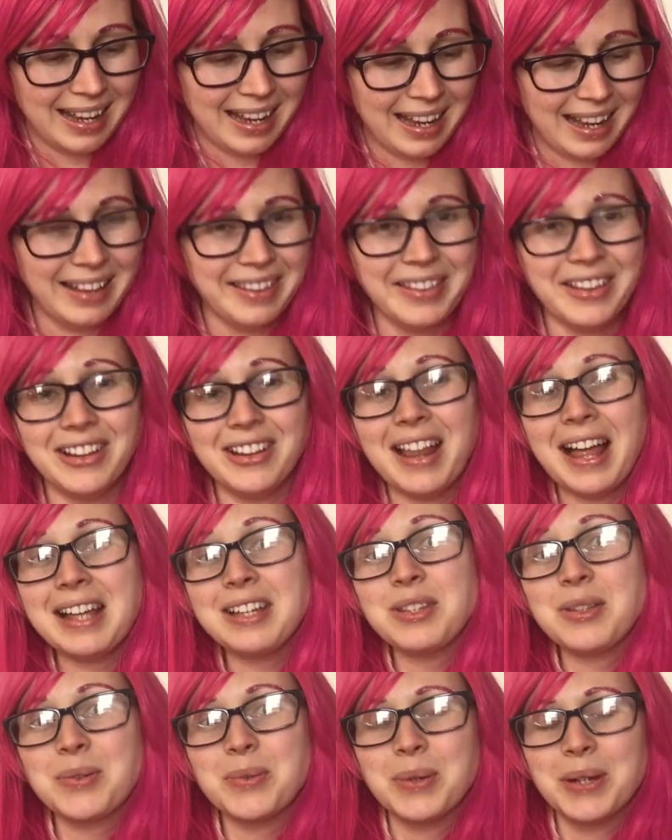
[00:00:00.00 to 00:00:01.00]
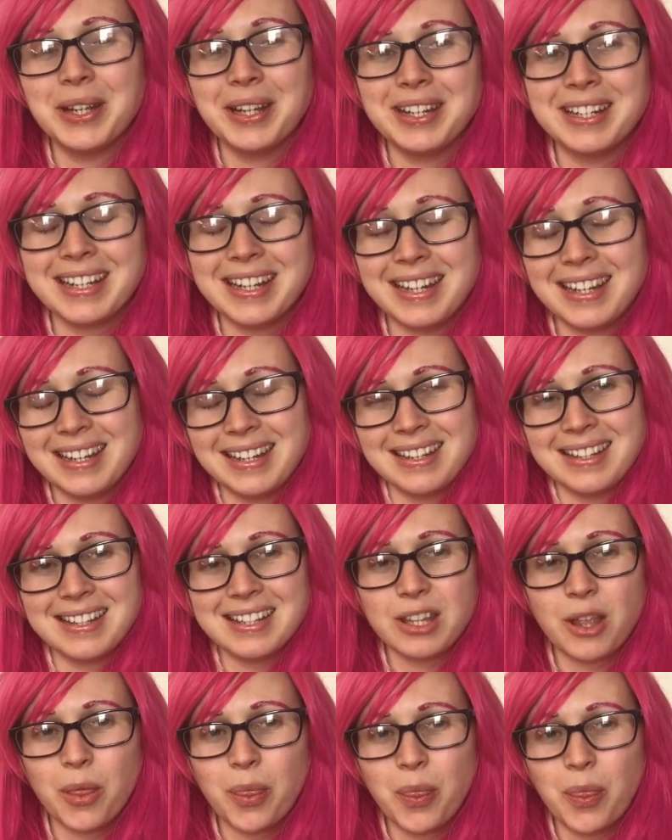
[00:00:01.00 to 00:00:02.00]
And the last word
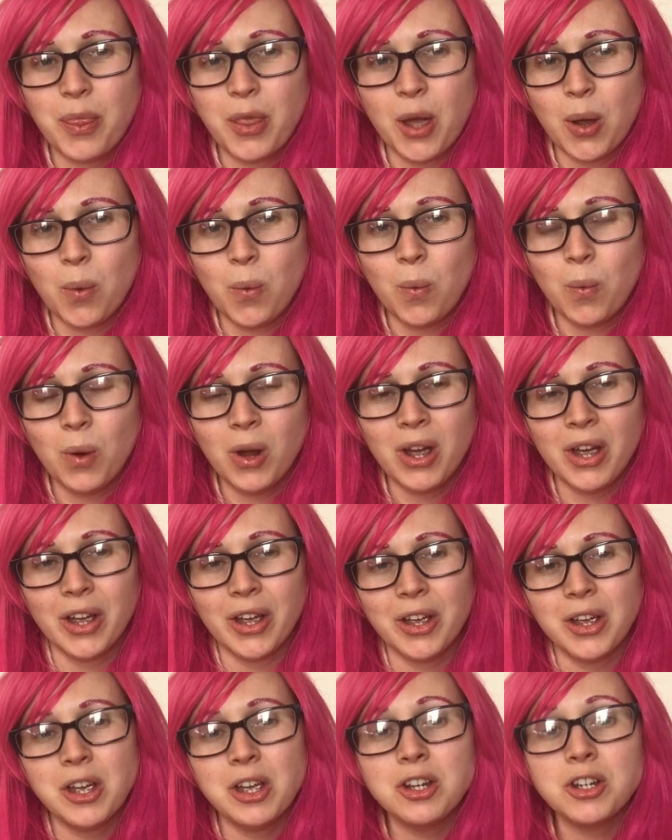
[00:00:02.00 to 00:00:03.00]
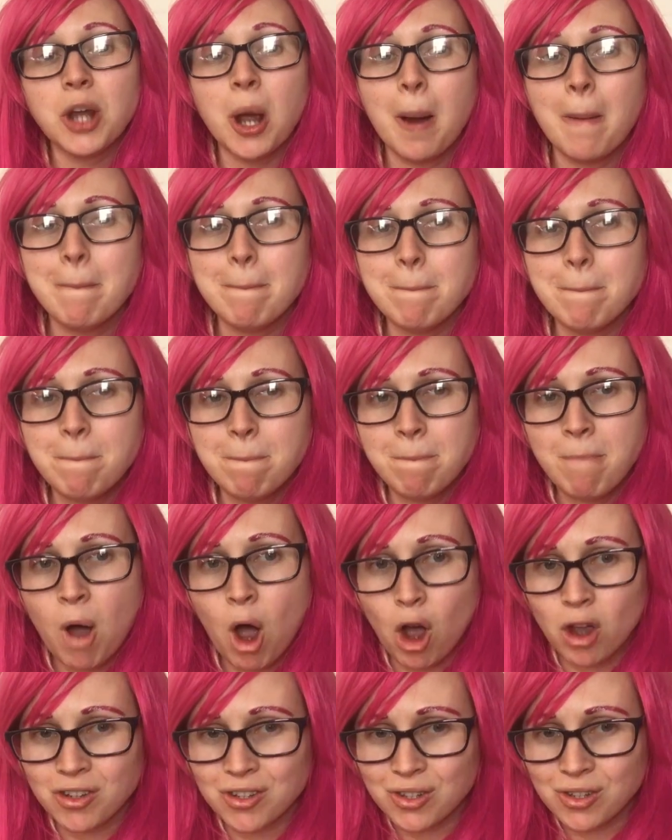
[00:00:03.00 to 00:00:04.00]
is the word
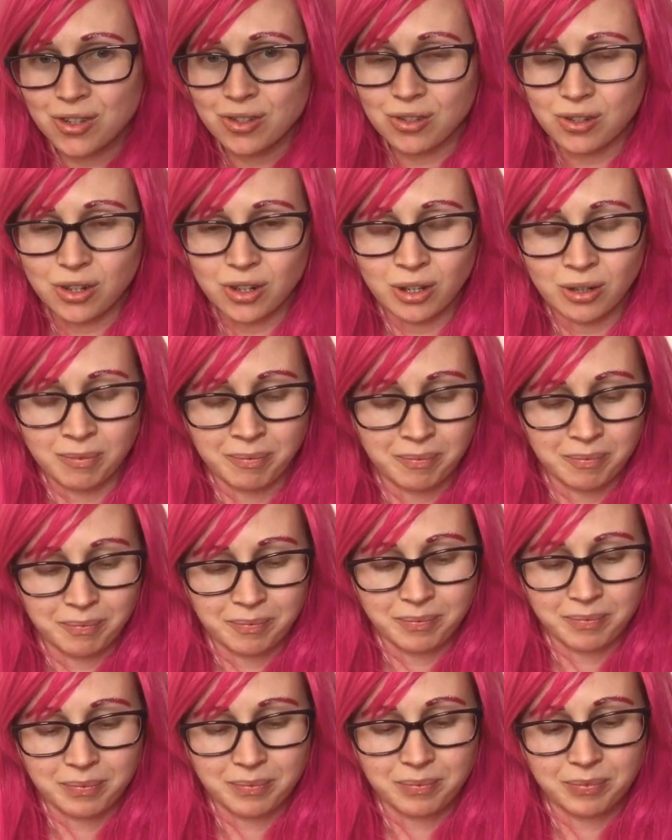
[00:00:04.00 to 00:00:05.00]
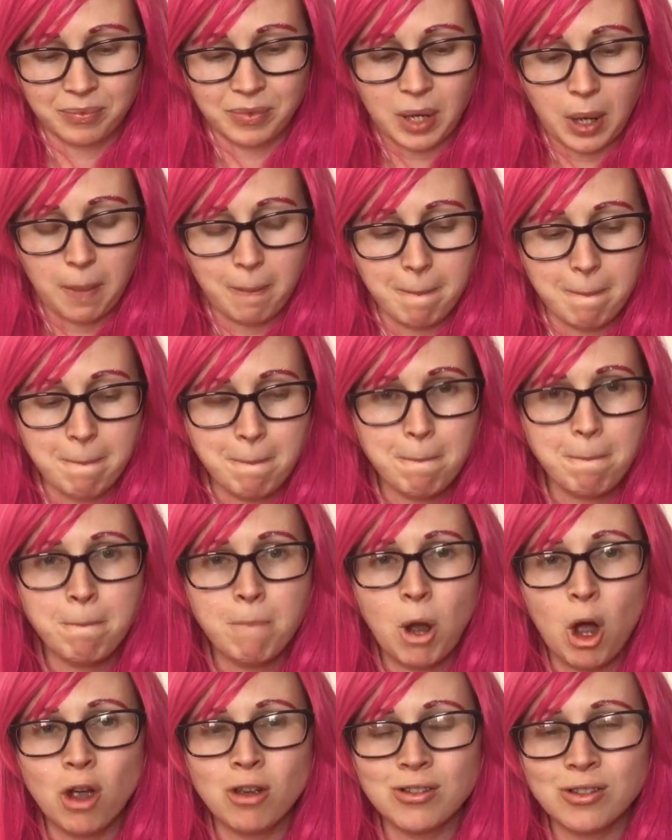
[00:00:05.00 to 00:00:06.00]
mosque.
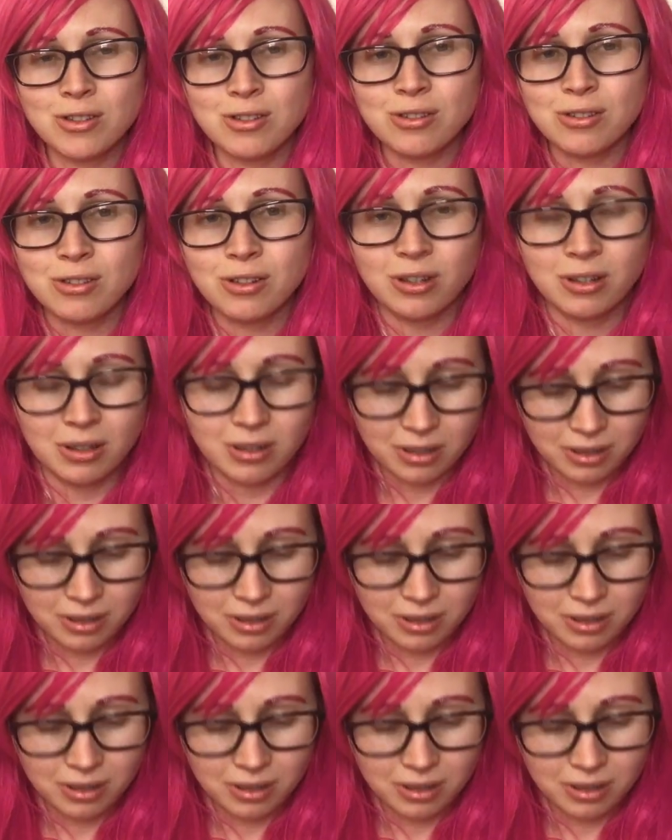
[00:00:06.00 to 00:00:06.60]
Mosque.